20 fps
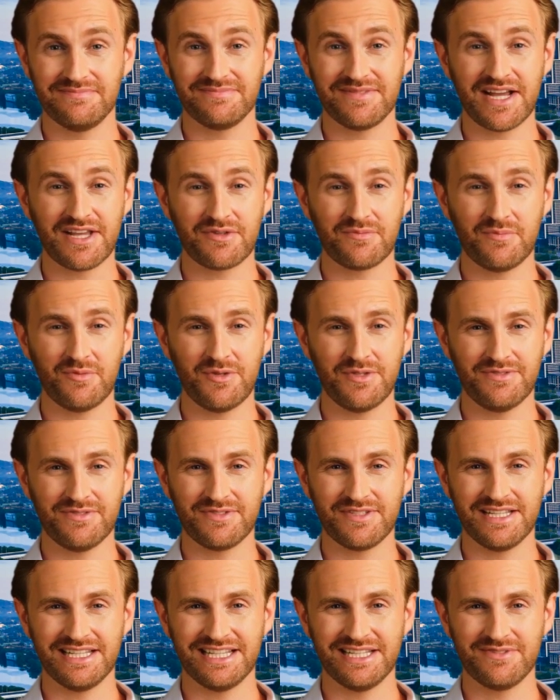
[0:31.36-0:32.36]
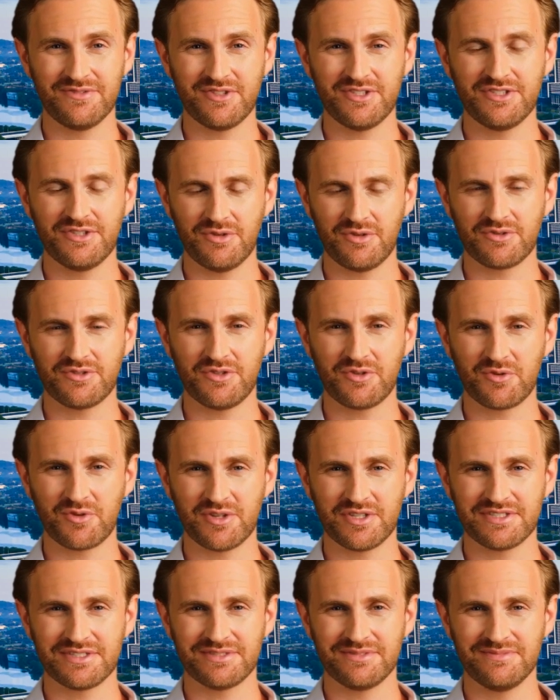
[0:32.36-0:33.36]
Matterport 3D virtual
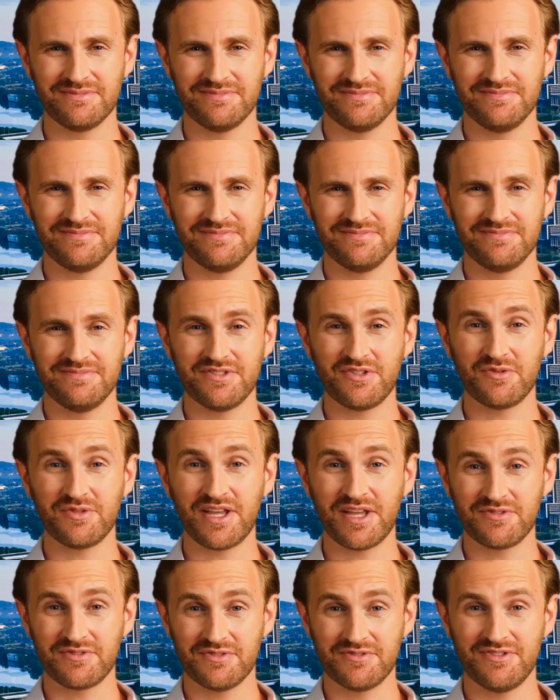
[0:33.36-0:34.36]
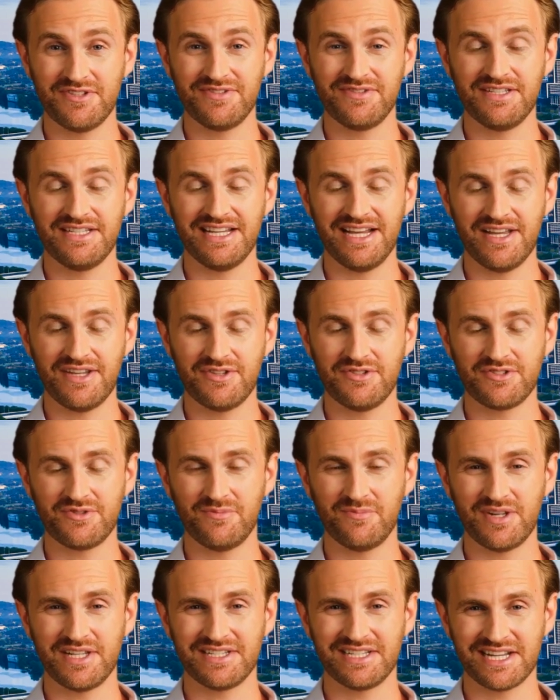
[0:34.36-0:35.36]
tours. $250
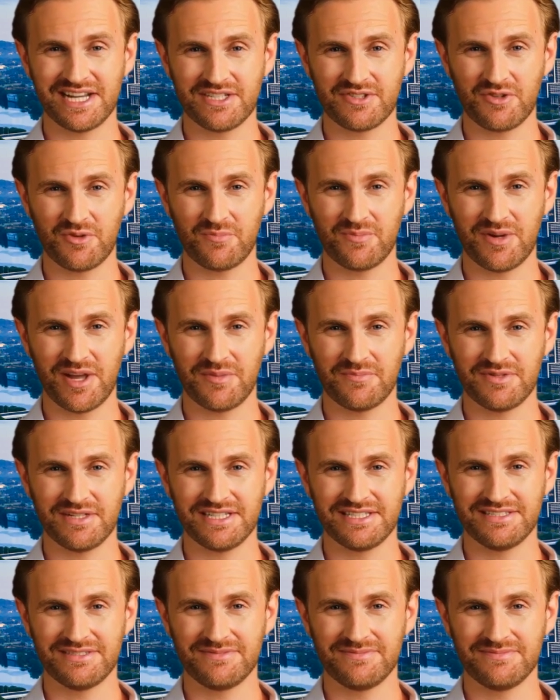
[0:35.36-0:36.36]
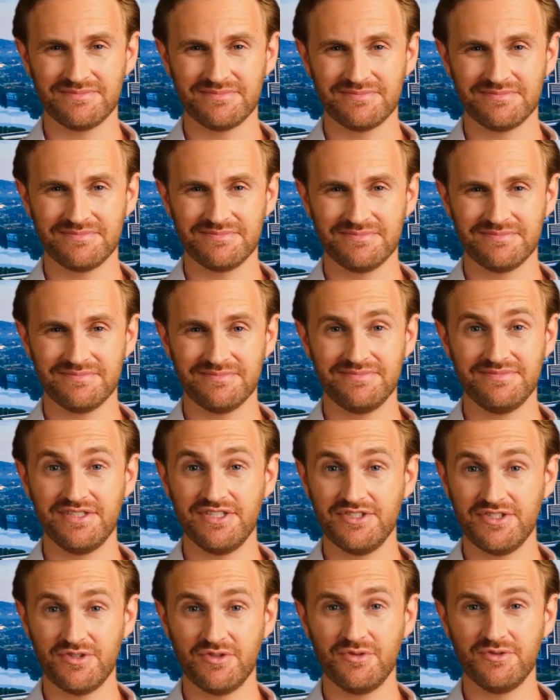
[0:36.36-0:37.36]
residential properties.
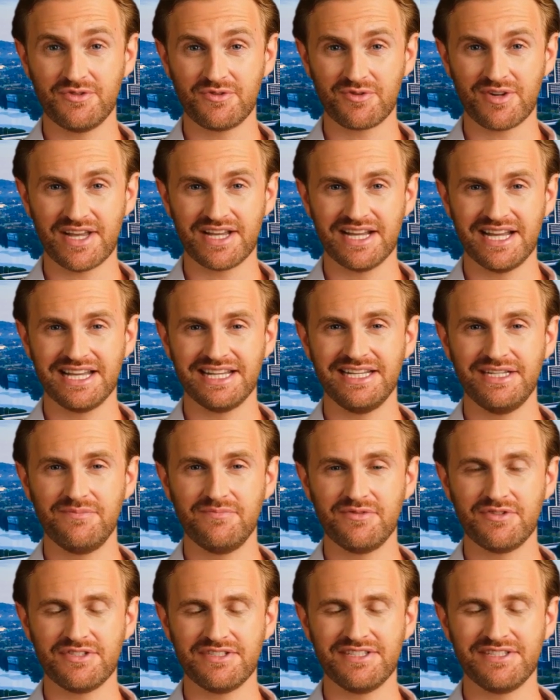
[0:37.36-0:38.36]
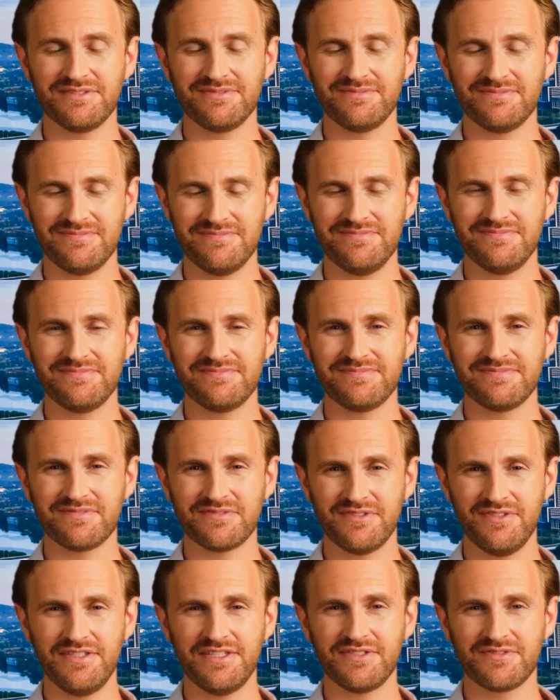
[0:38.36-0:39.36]
Digital twilight conversion.
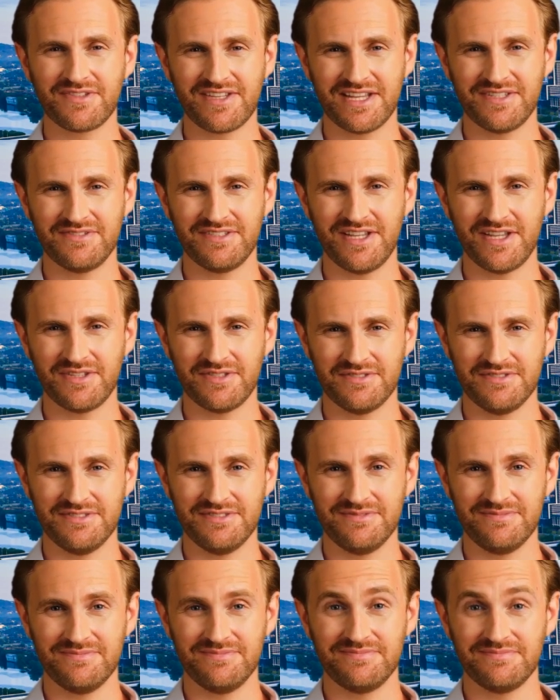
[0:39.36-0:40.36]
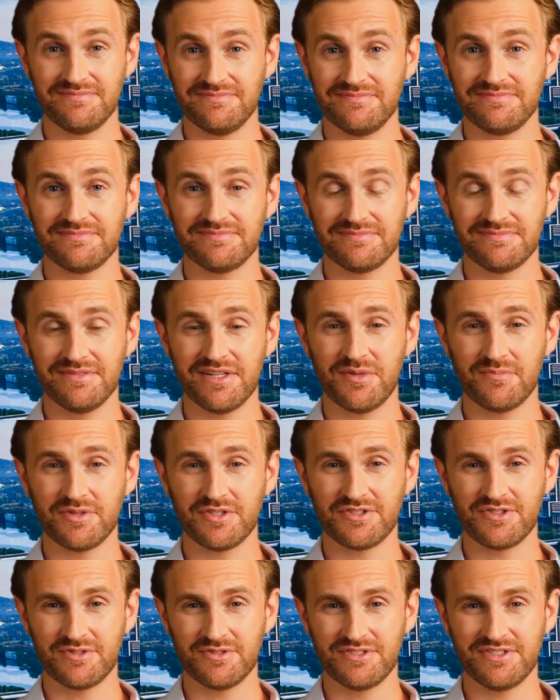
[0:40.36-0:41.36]
$35.
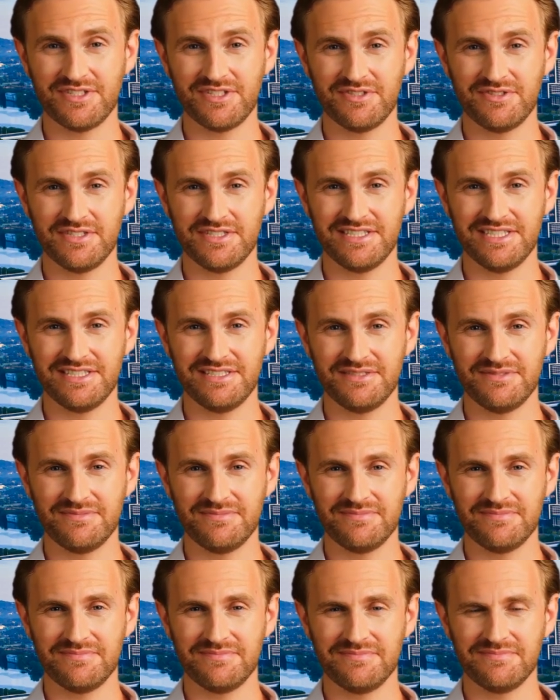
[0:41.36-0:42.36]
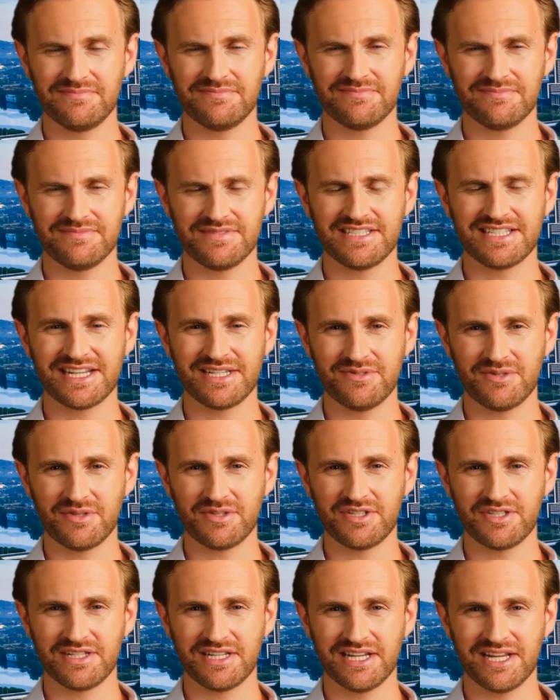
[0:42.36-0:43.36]
Commercial services. Single
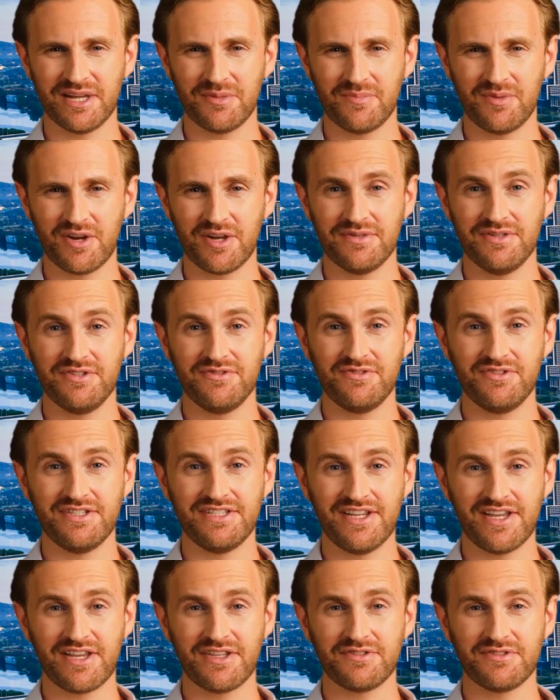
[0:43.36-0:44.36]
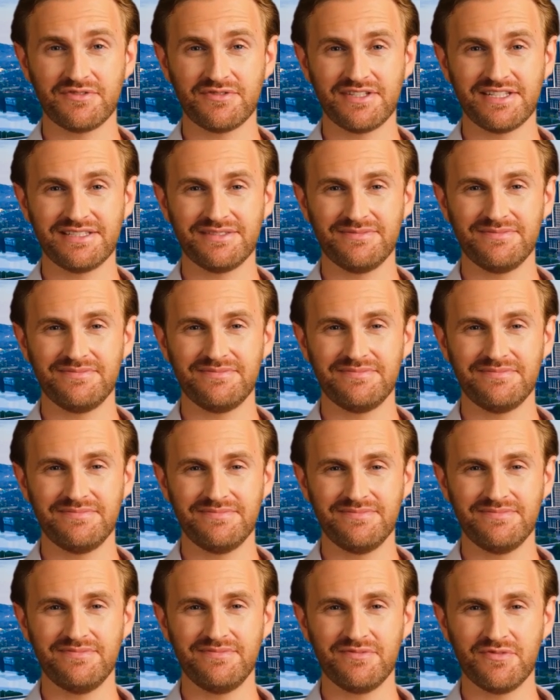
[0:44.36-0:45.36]
unit apartment photography.
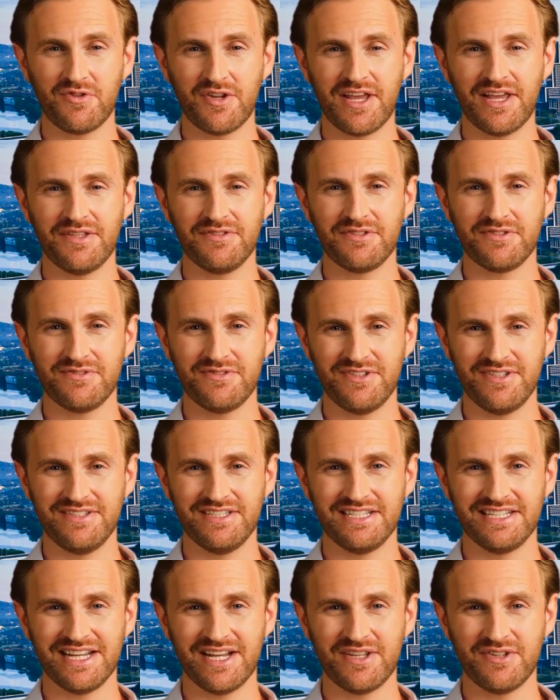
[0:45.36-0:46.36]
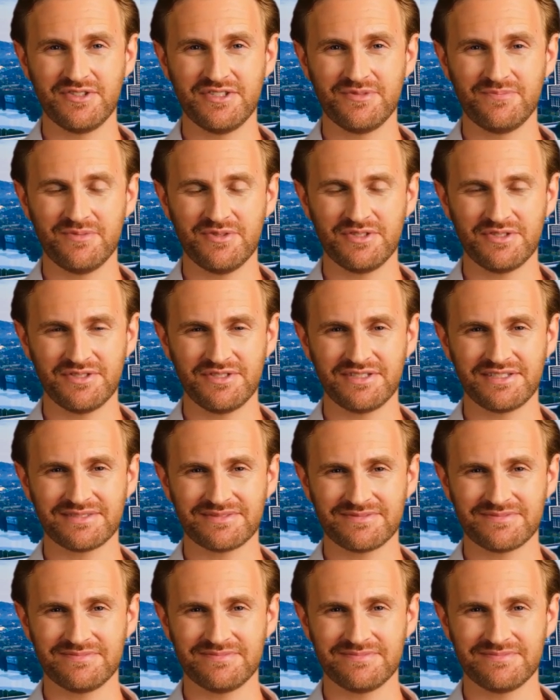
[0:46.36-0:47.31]
$450 per unit.